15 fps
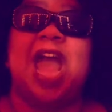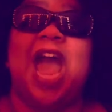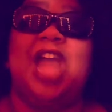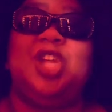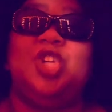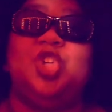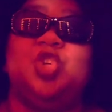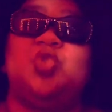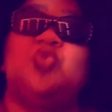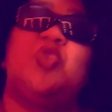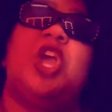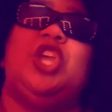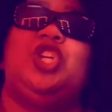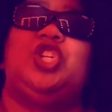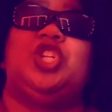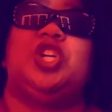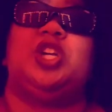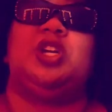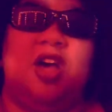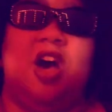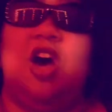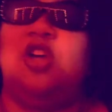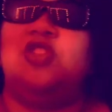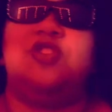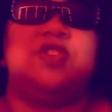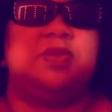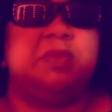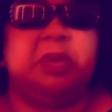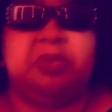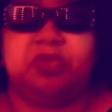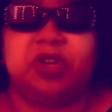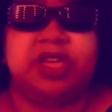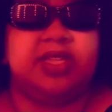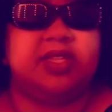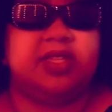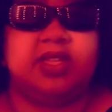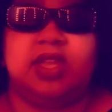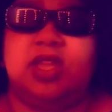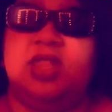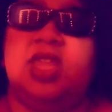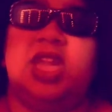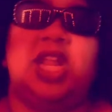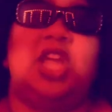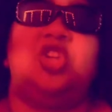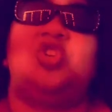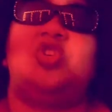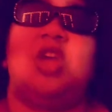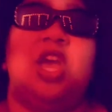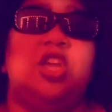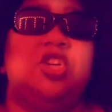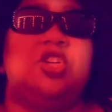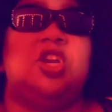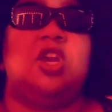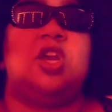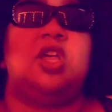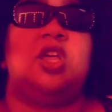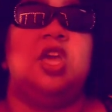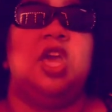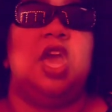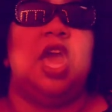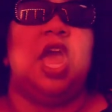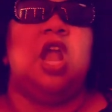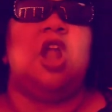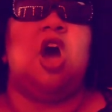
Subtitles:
I treasure. All those memories that I treasure and